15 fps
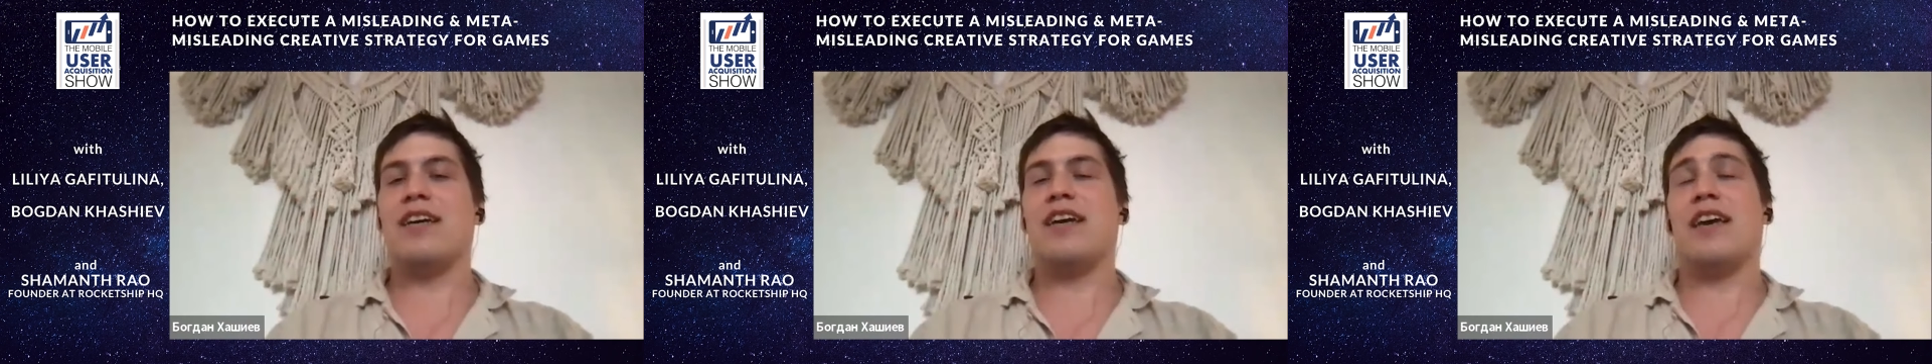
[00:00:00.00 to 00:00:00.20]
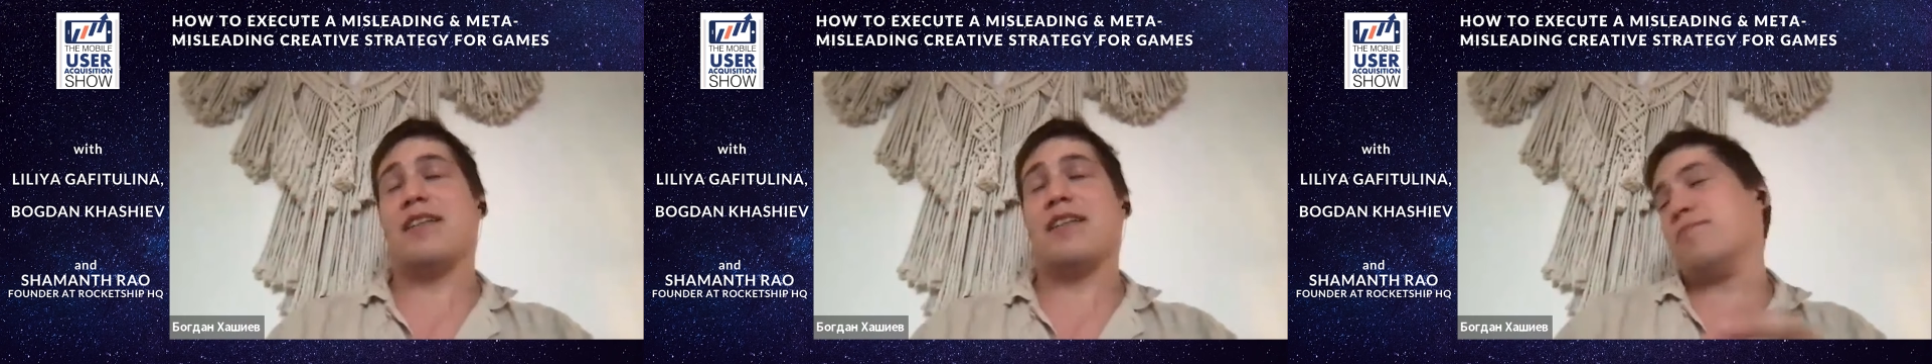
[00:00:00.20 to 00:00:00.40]

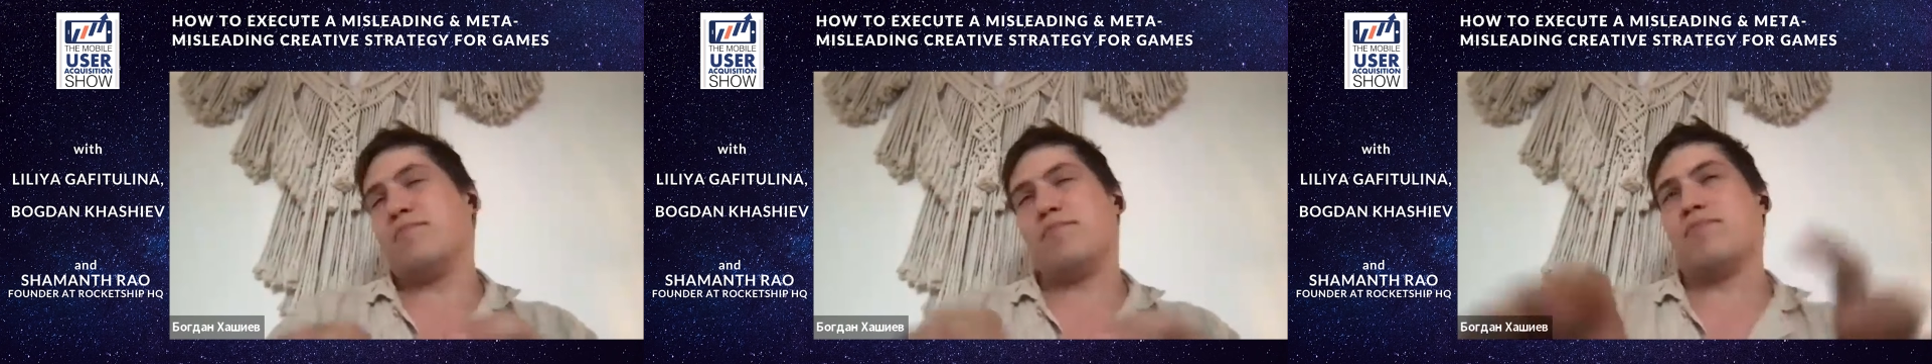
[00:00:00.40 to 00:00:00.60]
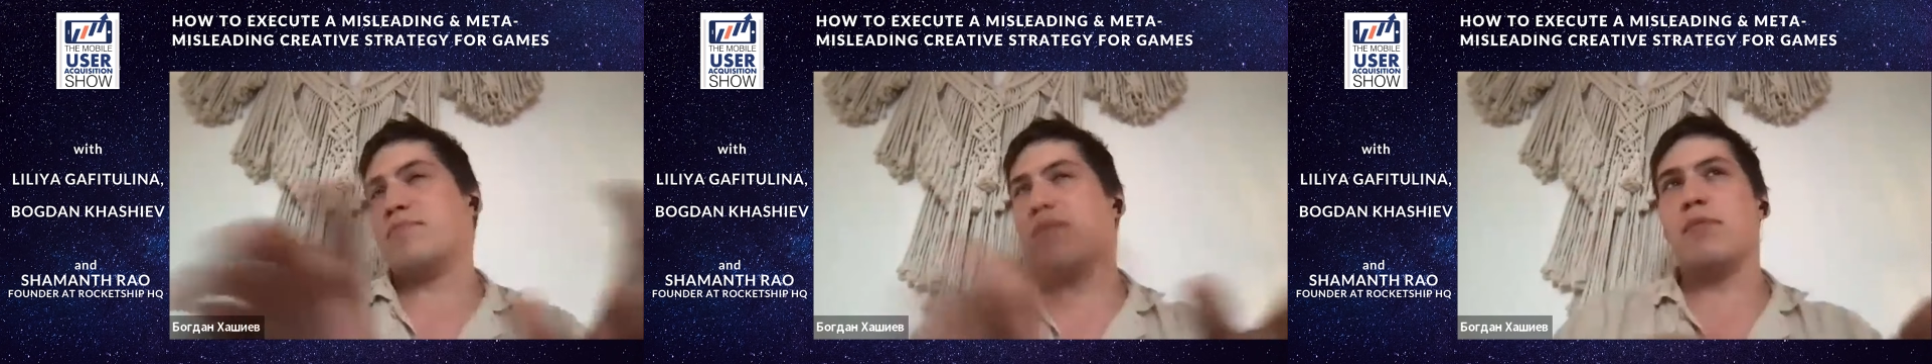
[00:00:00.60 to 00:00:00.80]
and
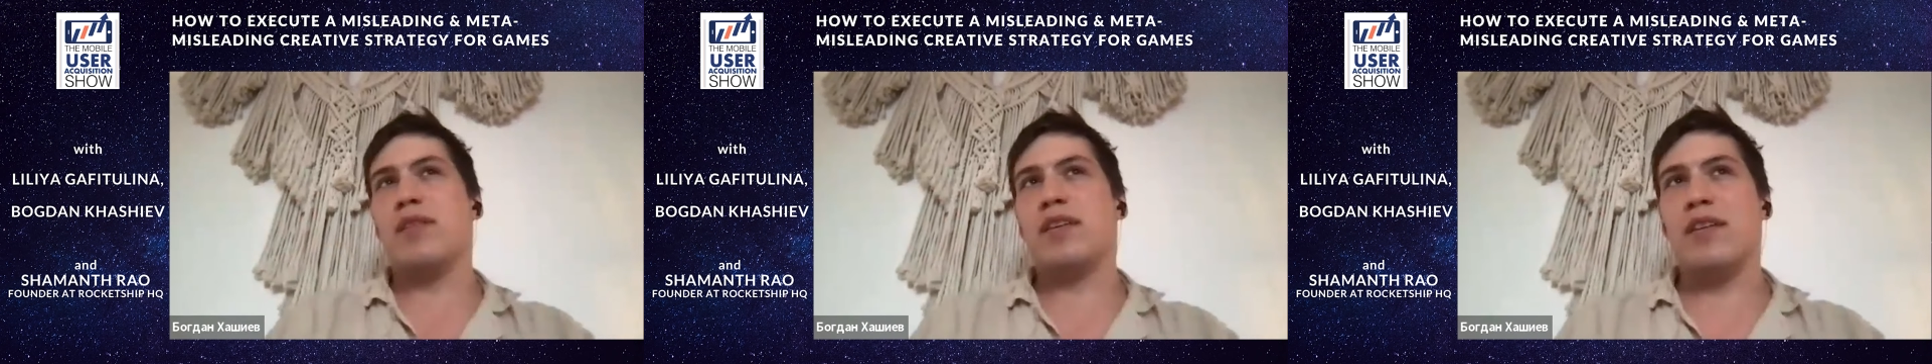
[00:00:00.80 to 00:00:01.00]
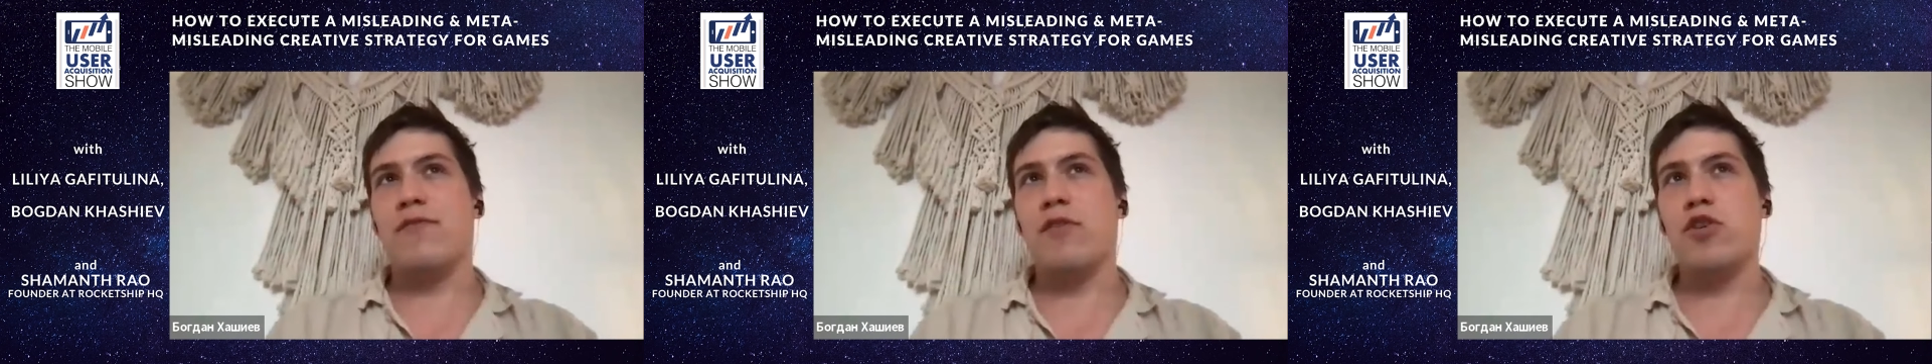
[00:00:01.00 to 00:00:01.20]
probably
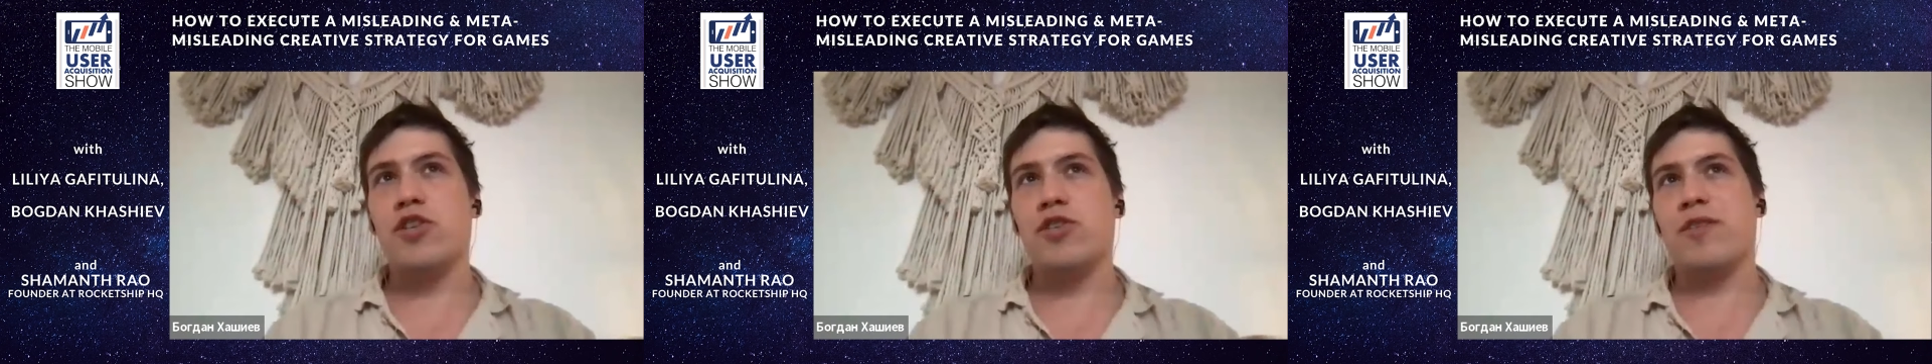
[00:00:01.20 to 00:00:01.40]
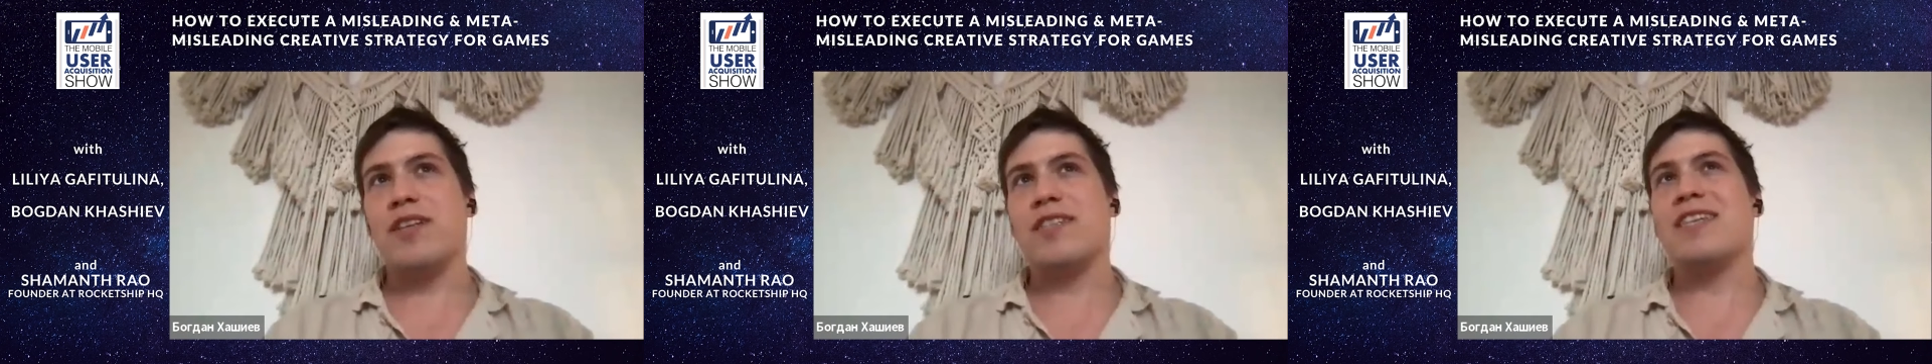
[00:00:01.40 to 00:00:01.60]

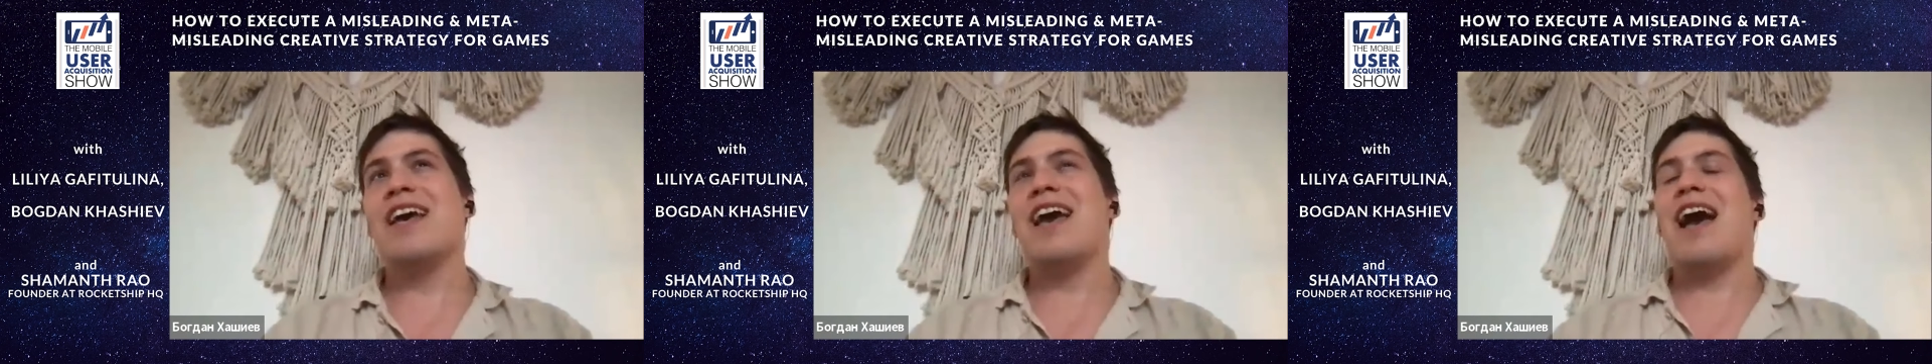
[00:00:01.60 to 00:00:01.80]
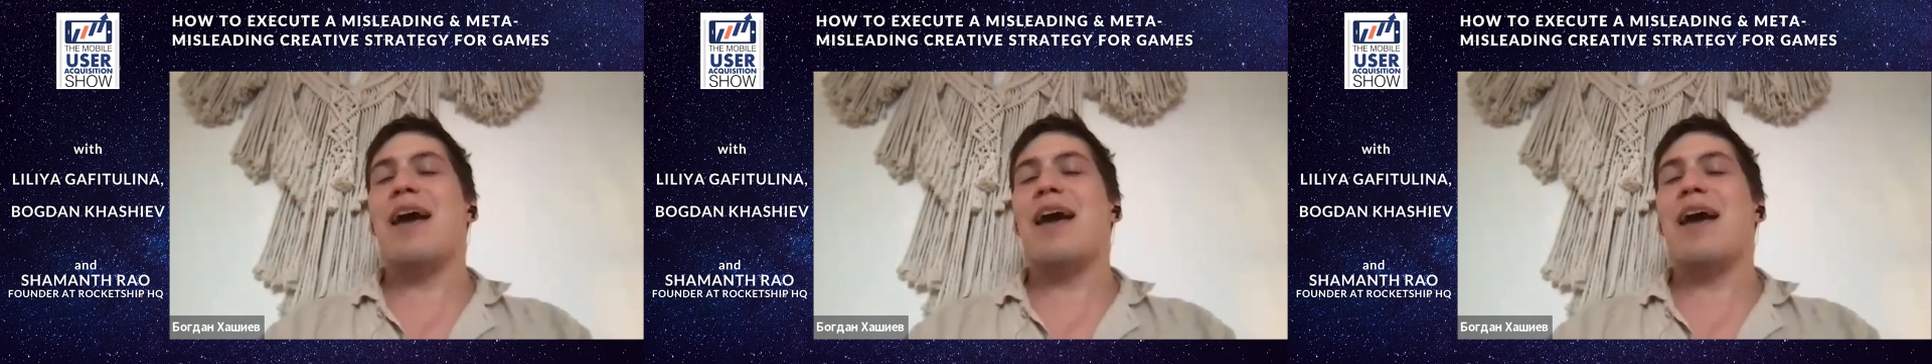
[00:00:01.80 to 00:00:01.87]
conversion rates,